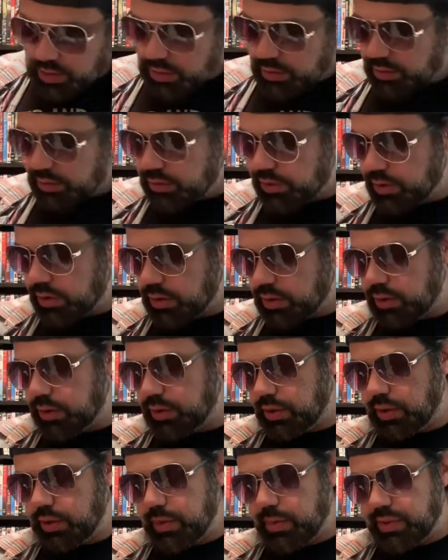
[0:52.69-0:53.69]

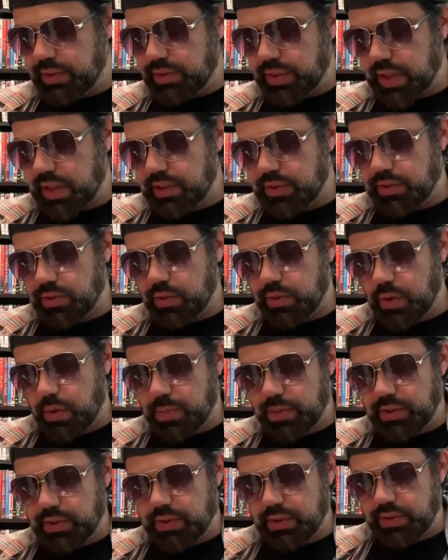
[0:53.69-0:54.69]
So I'm excited to
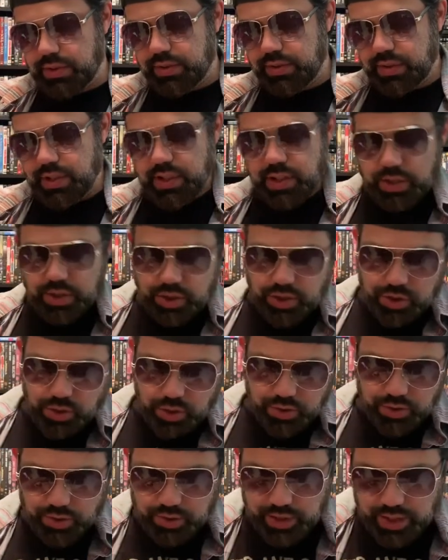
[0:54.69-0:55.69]
open this and
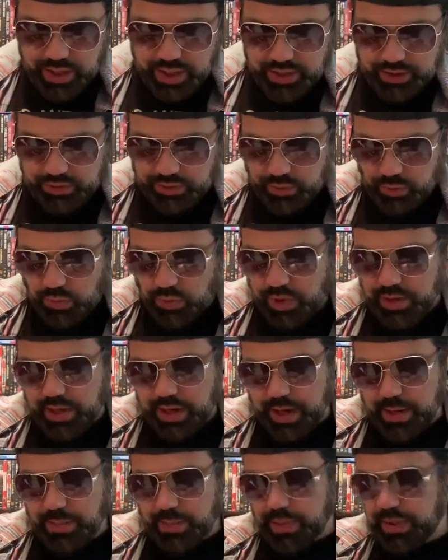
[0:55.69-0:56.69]
show you guys what
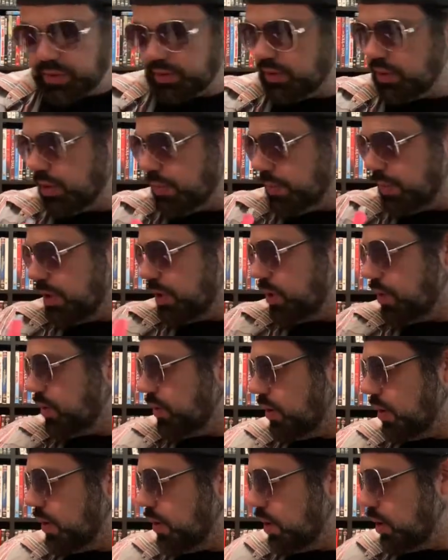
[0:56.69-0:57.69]
I picked up here
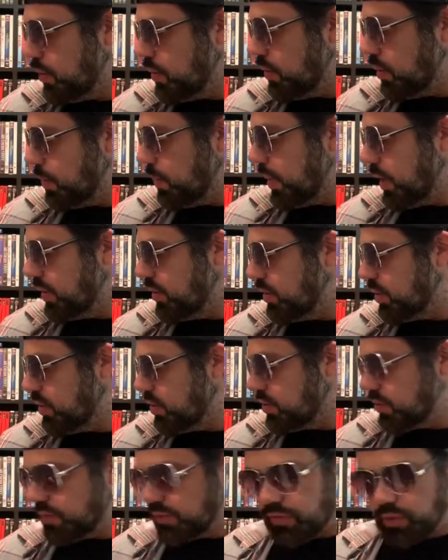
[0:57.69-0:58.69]
on the
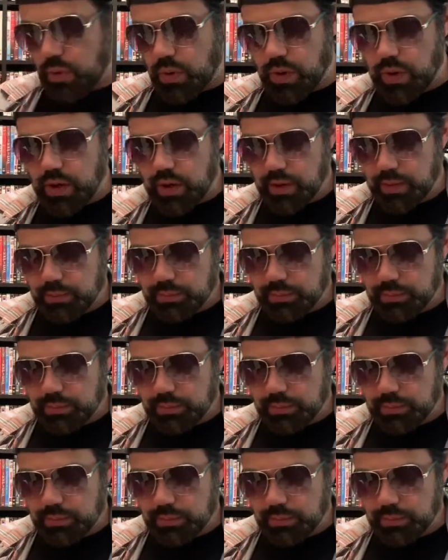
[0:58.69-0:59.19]
PlayStation 4.